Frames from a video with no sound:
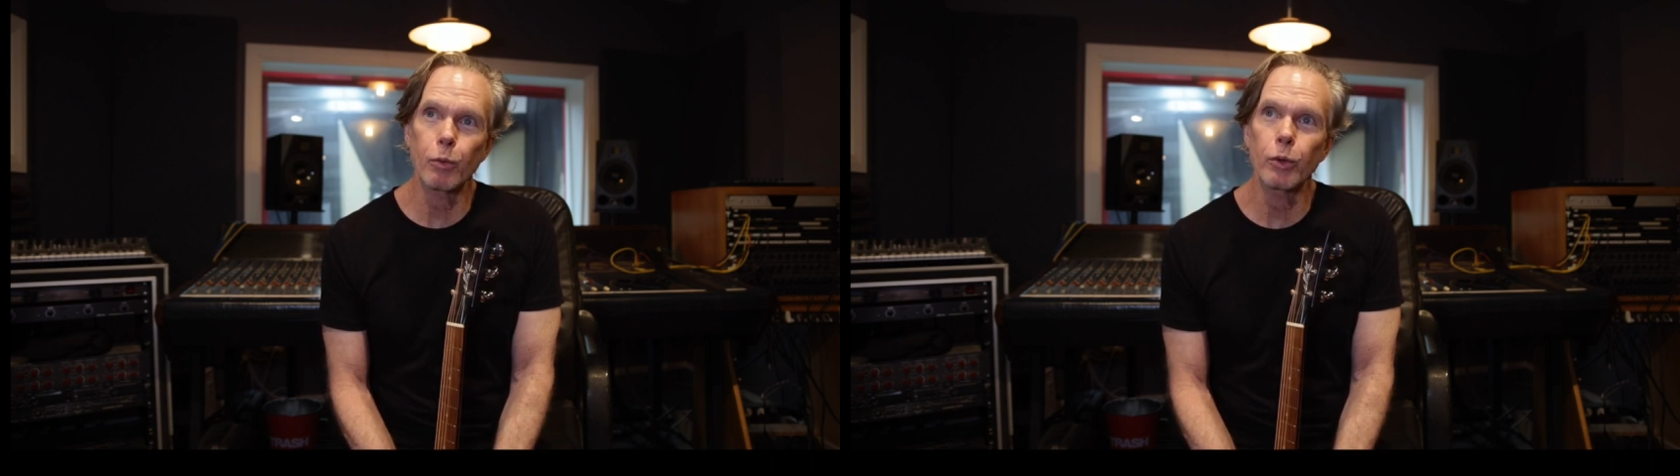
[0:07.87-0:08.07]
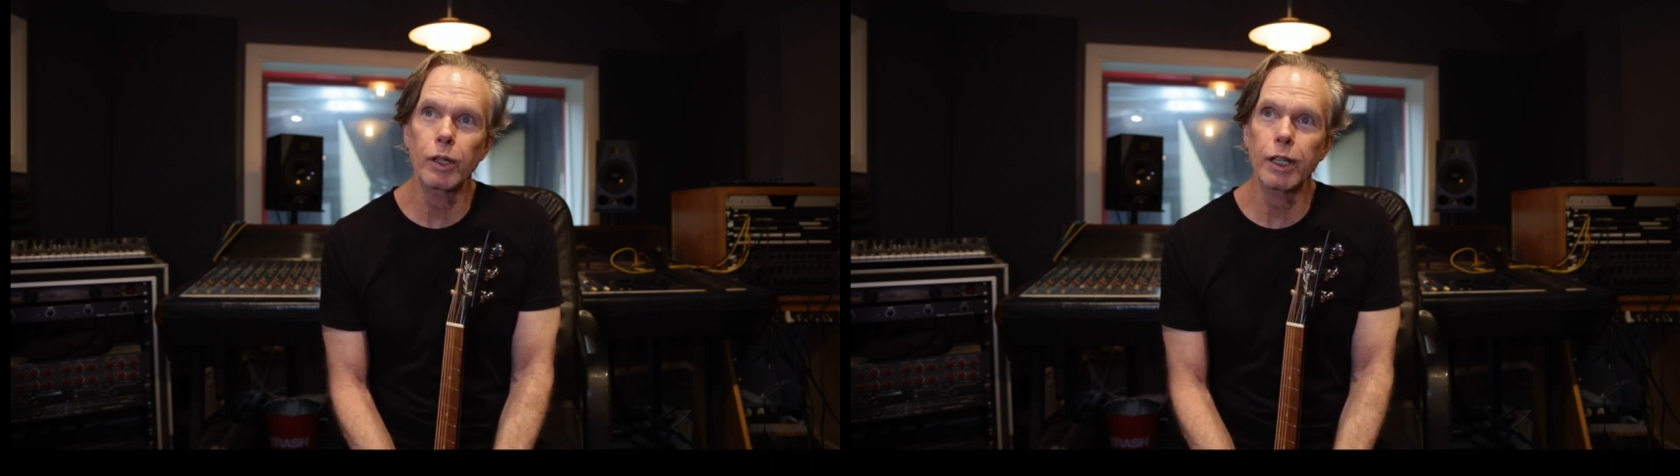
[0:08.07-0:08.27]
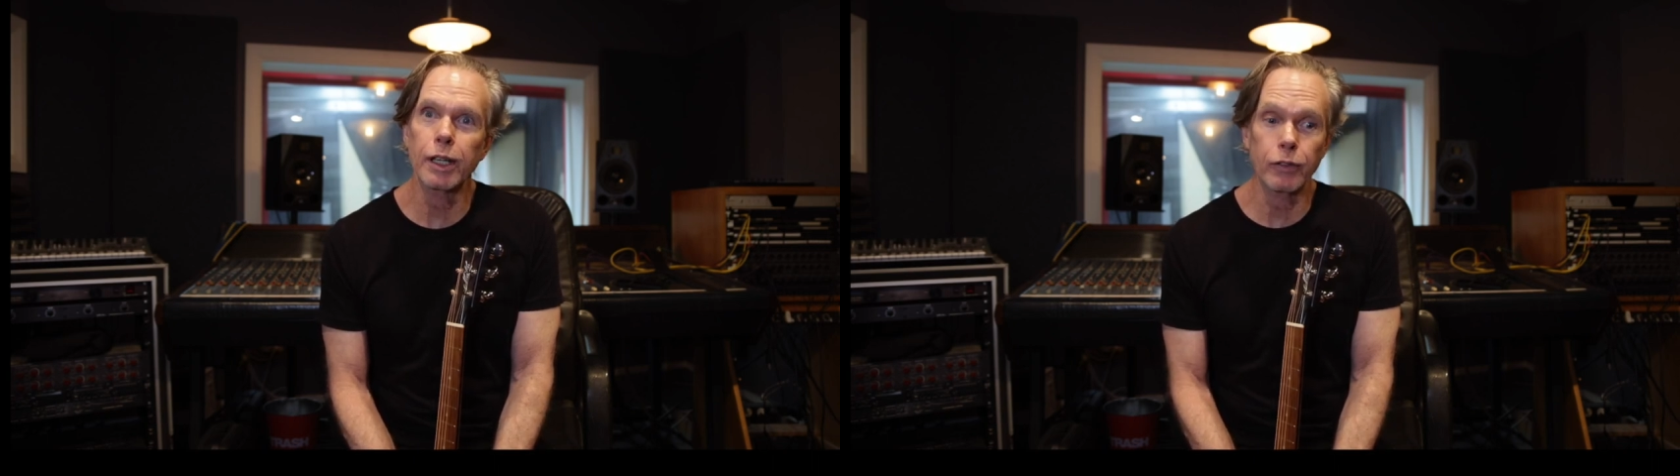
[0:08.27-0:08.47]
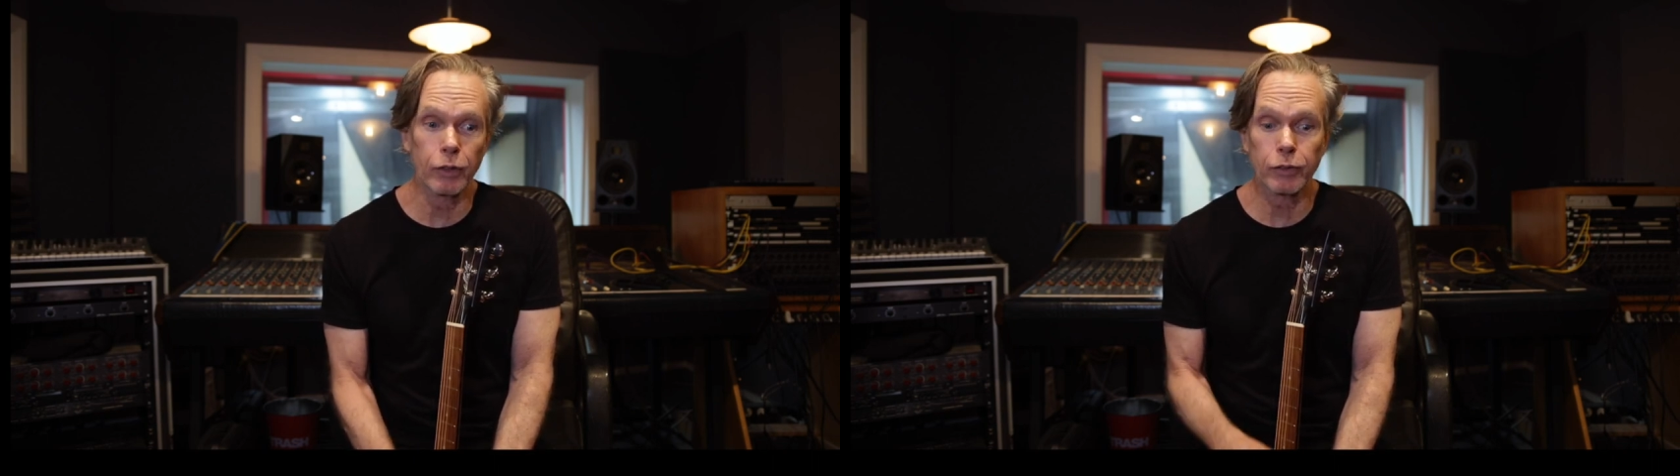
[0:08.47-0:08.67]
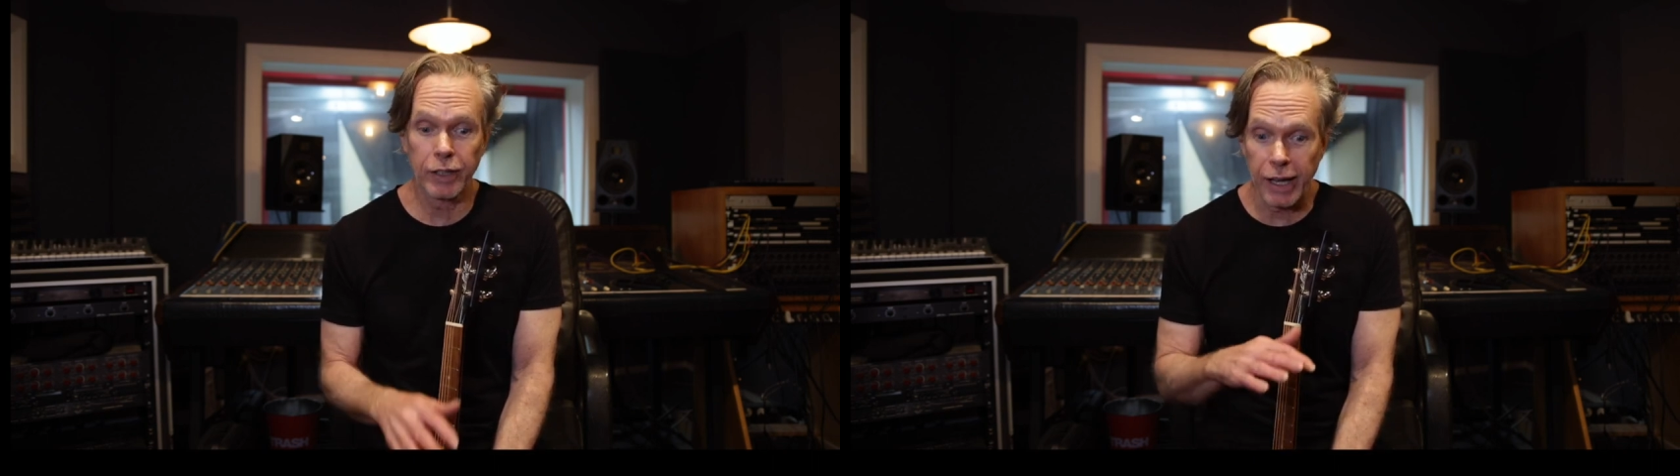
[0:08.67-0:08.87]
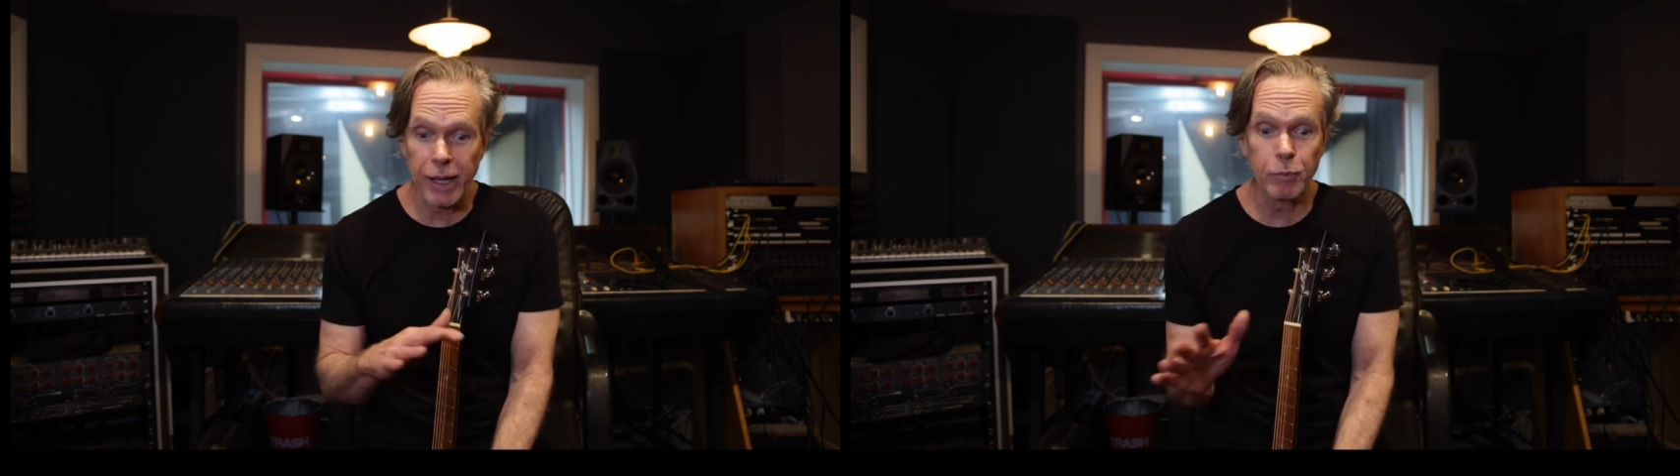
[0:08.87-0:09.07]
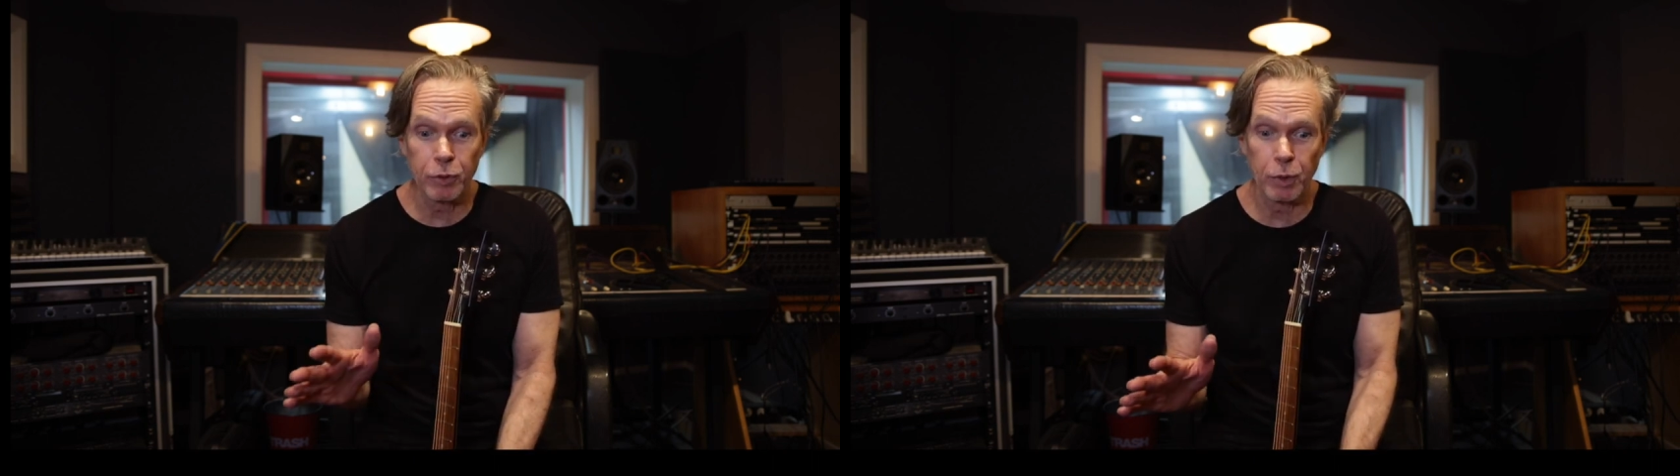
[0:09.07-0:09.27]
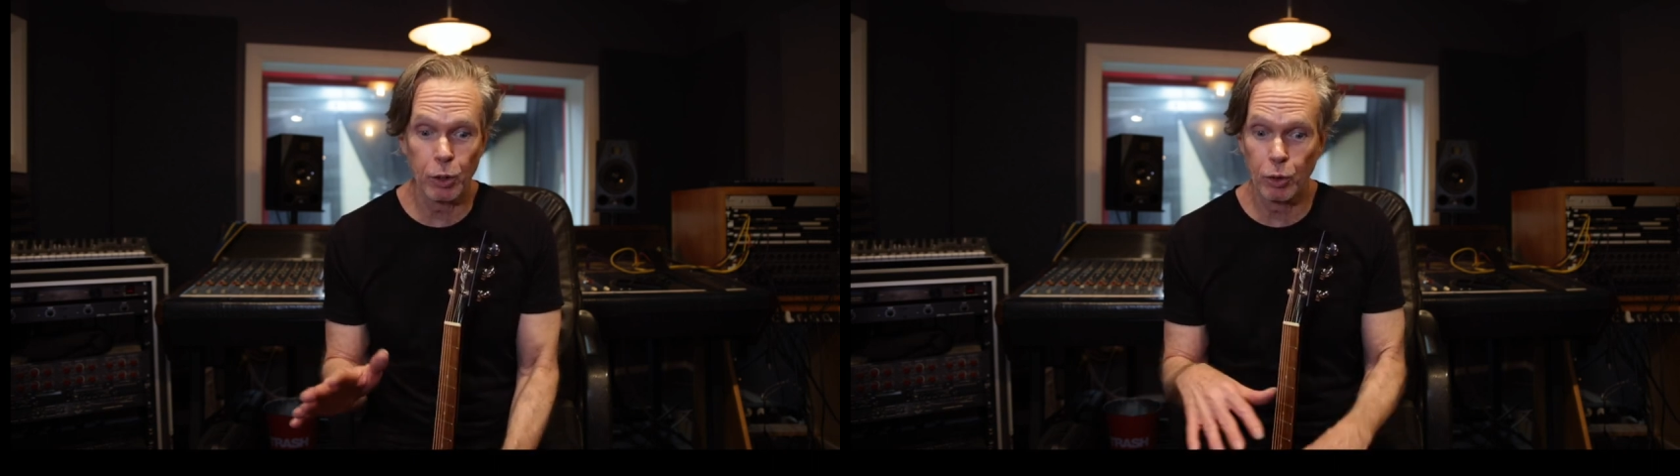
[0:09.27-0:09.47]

really just came to me.